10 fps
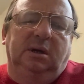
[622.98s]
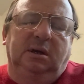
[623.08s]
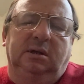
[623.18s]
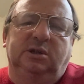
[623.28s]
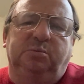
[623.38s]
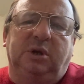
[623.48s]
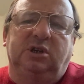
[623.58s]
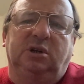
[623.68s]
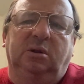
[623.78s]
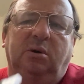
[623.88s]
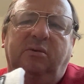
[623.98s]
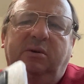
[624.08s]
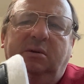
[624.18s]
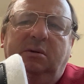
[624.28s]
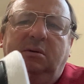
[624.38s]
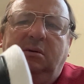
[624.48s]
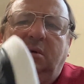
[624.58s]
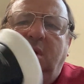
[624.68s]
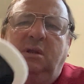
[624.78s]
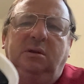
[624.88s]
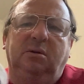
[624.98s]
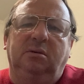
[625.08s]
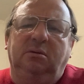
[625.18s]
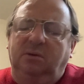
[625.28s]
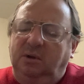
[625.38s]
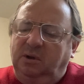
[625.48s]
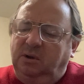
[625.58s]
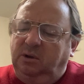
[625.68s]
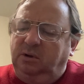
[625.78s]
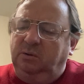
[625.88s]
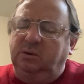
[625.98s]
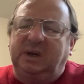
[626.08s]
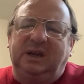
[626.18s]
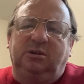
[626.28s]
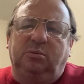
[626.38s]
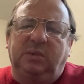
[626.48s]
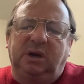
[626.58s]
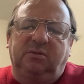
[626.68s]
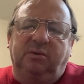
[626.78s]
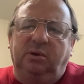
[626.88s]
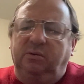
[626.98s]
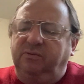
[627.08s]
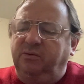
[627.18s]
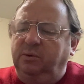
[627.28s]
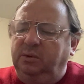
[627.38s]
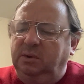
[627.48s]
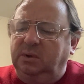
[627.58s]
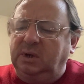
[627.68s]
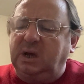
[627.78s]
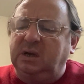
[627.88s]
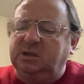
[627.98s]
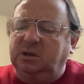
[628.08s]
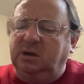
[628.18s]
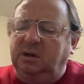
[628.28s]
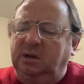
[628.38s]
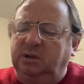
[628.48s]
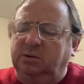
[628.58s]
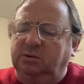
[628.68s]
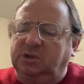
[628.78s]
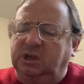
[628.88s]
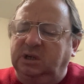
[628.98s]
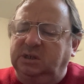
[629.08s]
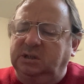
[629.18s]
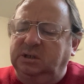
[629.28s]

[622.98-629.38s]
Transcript: in a special oven and you try to make for your food. I actually need to change.